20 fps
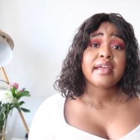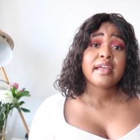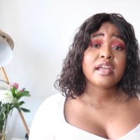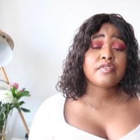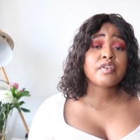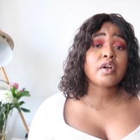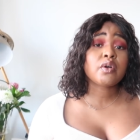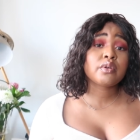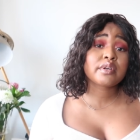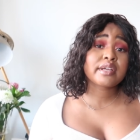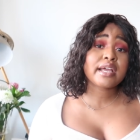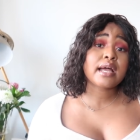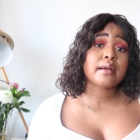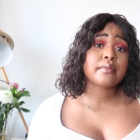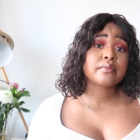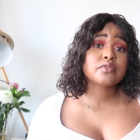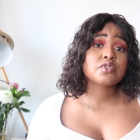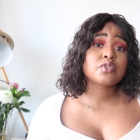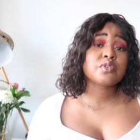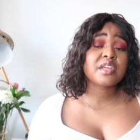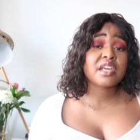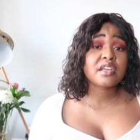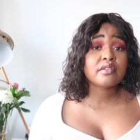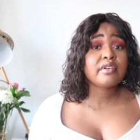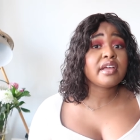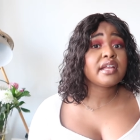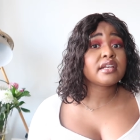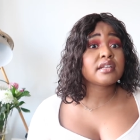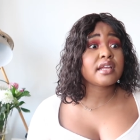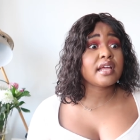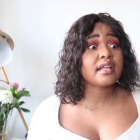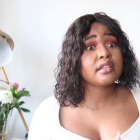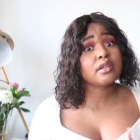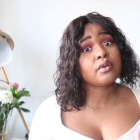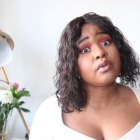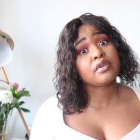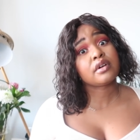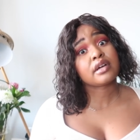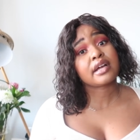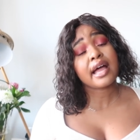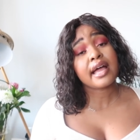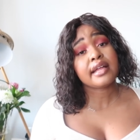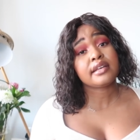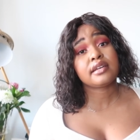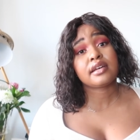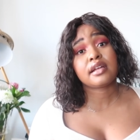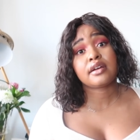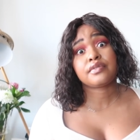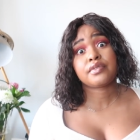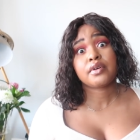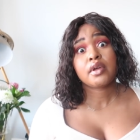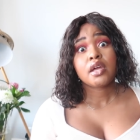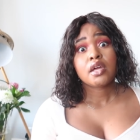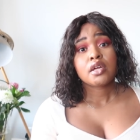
if I could come to the event, and they were kind enough